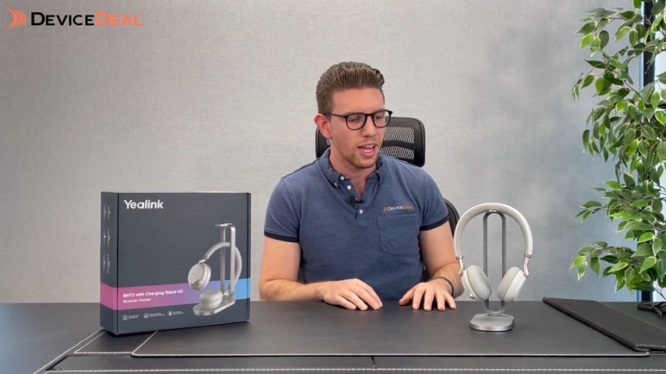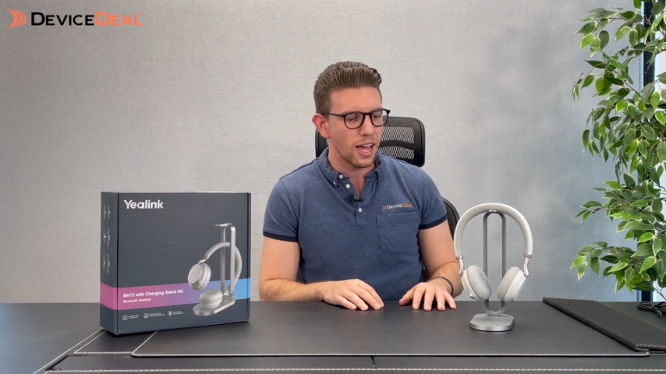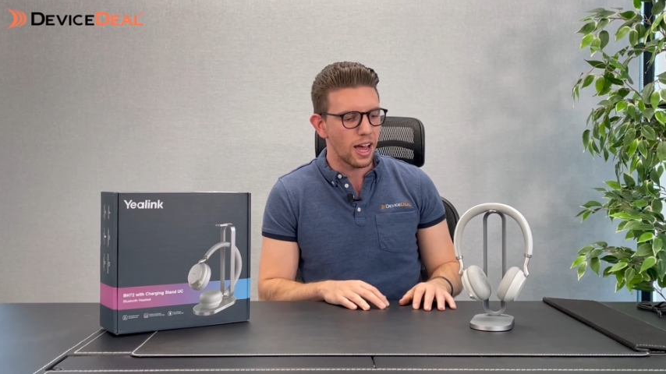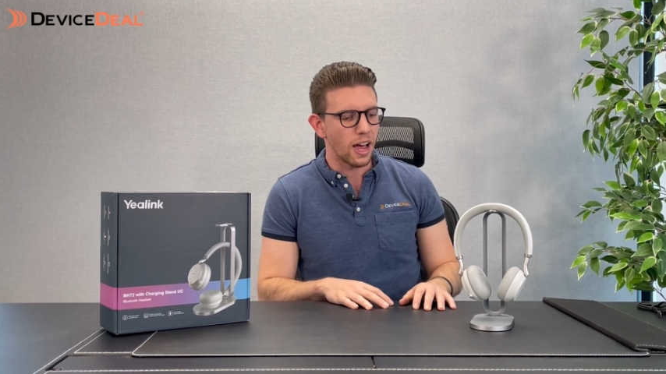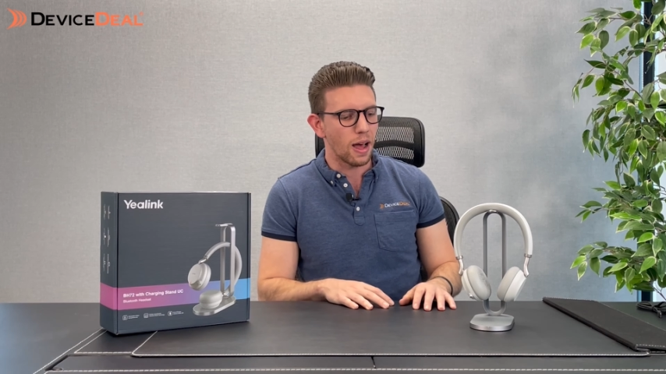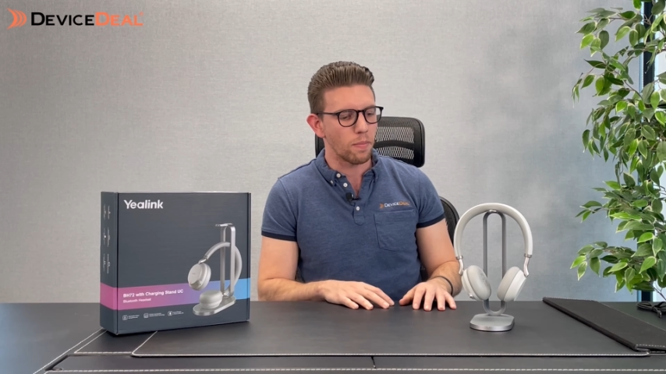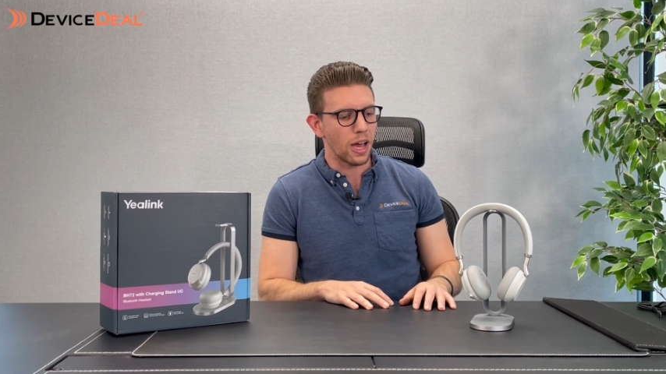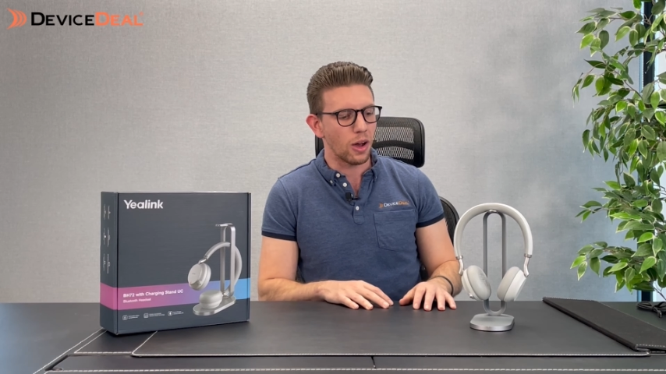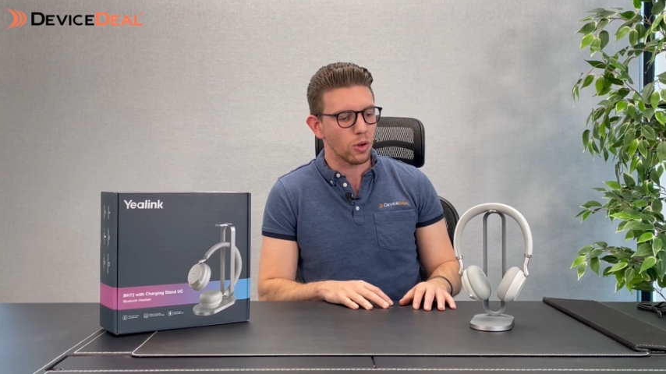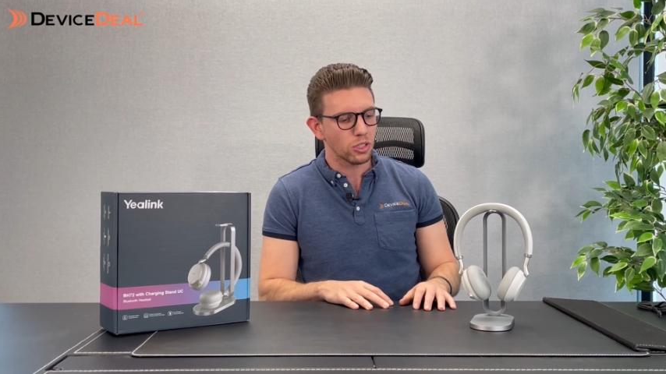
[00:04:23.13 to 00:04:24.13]

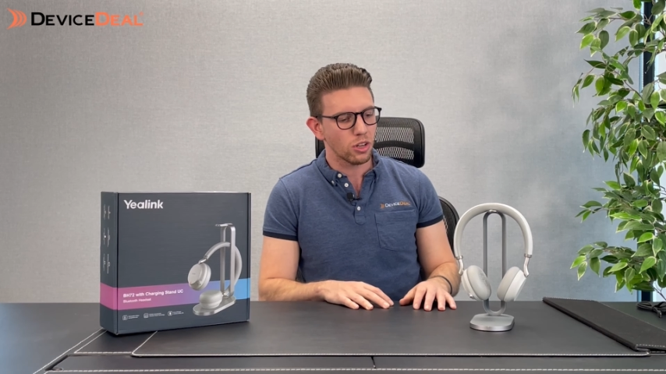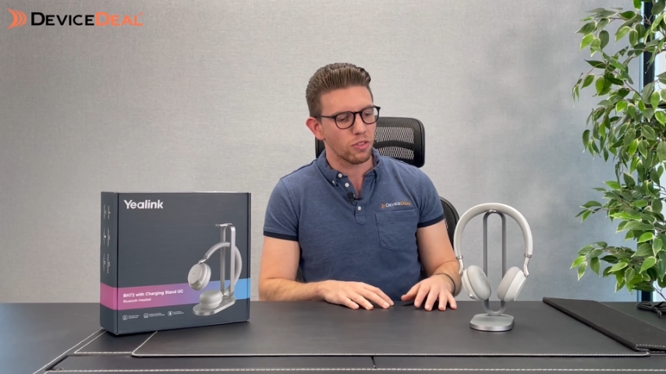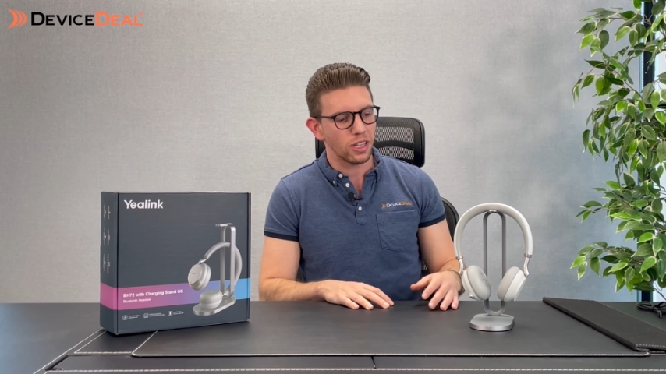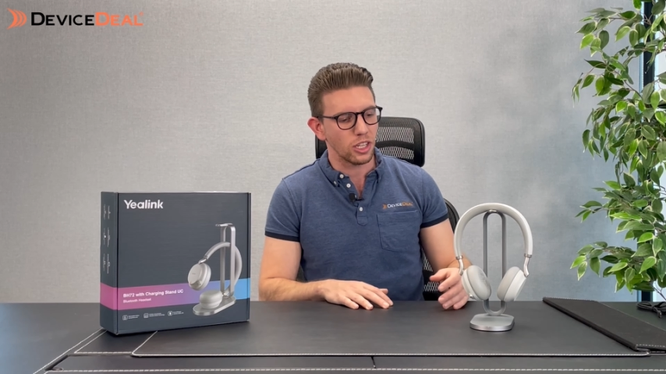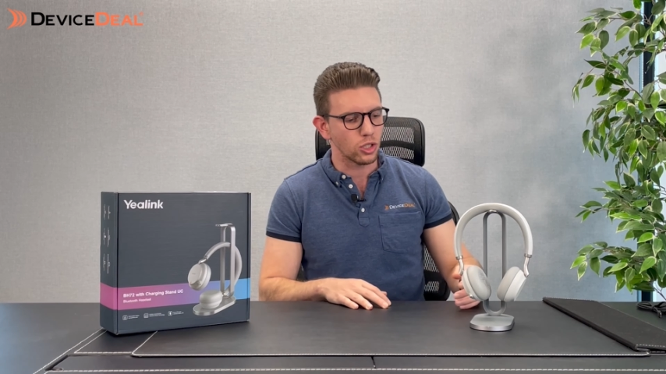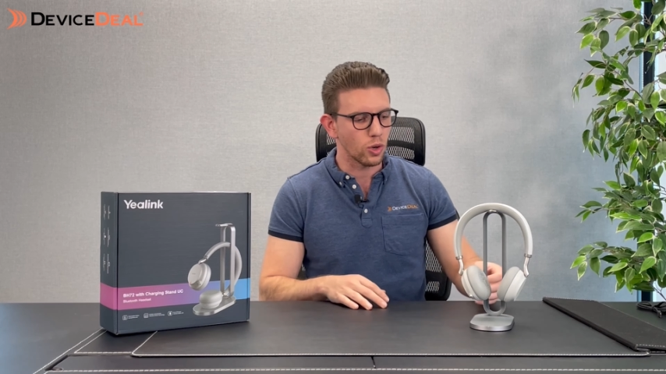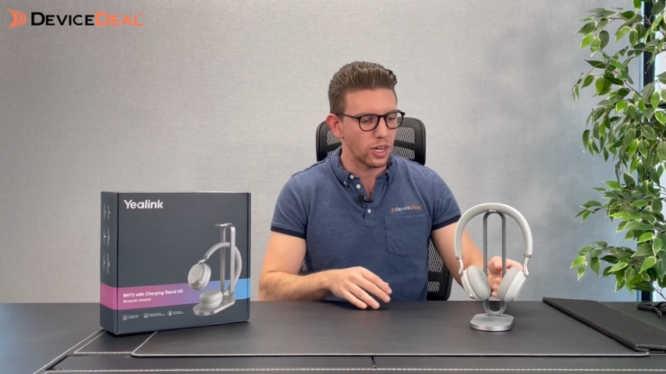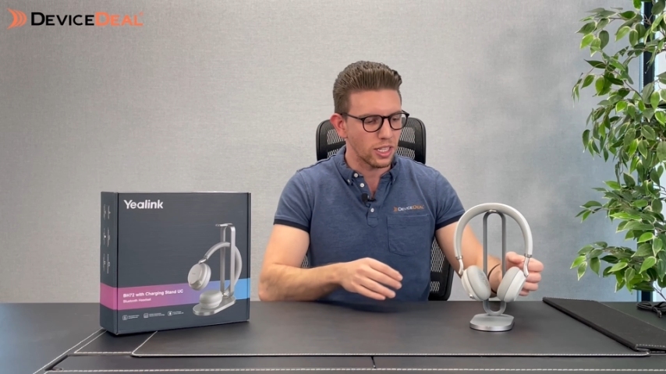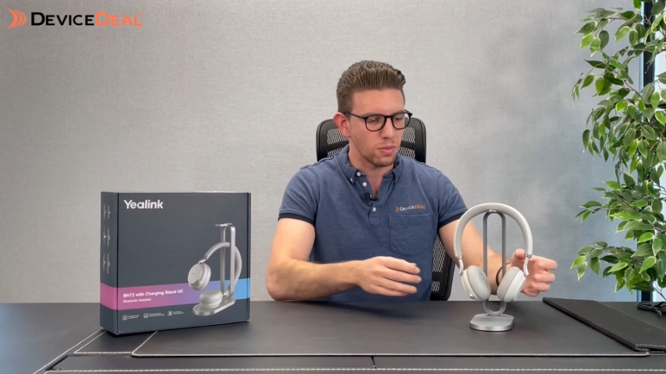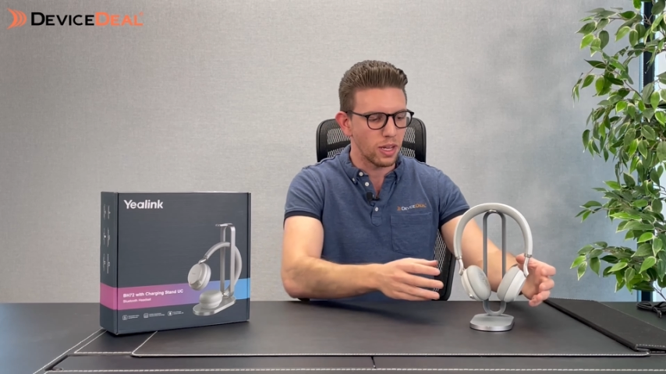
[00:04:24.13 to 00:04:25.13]
I also really enjoyed,
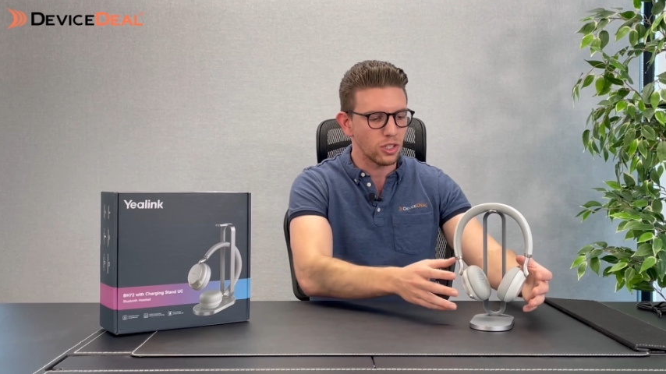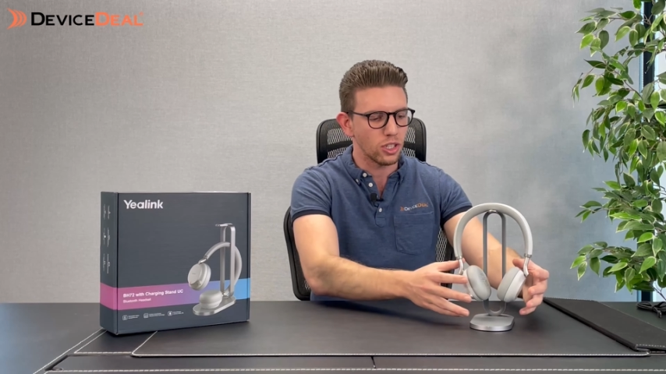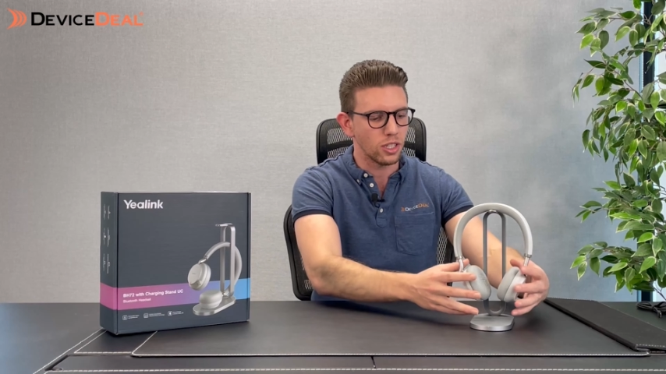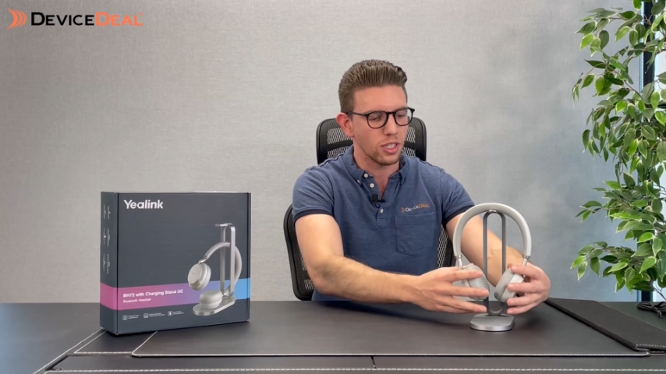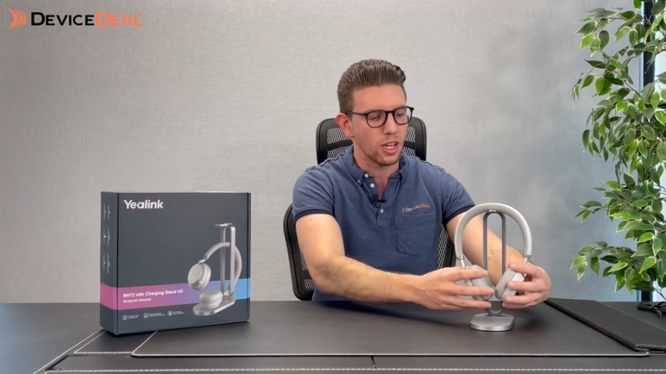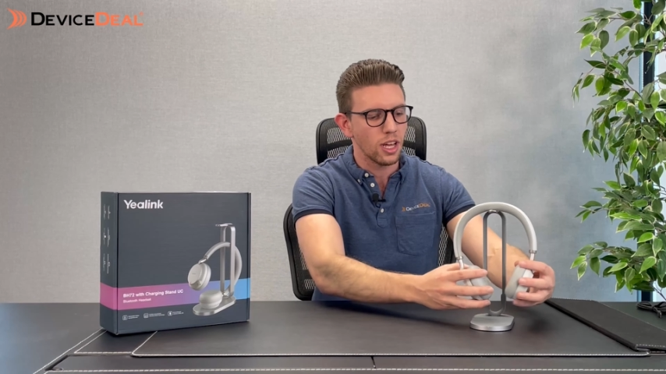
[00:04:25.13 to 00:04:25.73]
as mentioned,